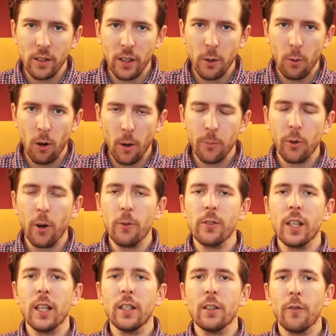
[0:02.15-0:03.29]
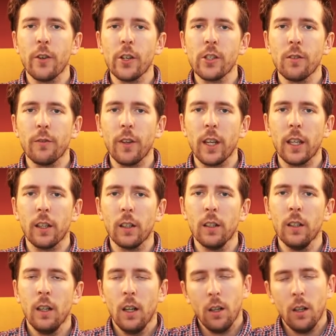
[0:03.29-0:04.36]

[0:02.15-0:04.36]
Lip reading: that you are a protein deficient vegan.